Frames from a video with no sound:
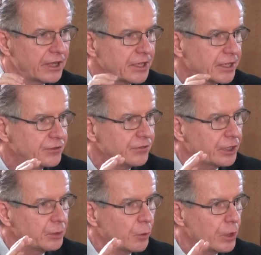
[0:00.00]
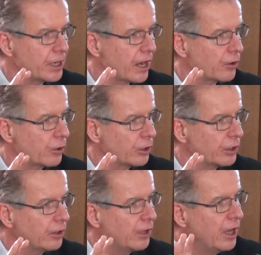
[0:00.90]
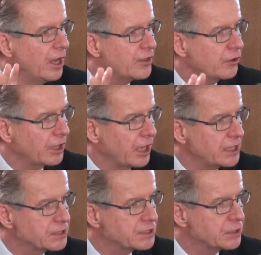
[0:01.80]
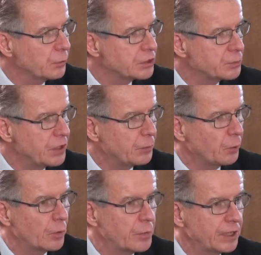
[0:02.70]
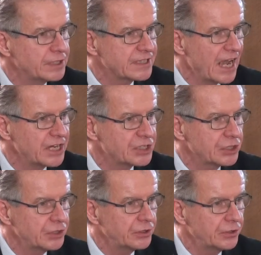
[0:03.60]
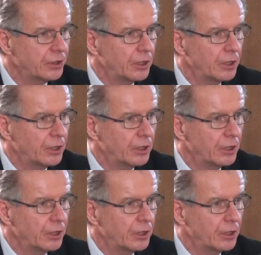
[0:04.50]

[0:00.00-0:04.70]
I think, as Vicki pointed out earlier, there are cases in which people were being sanctioned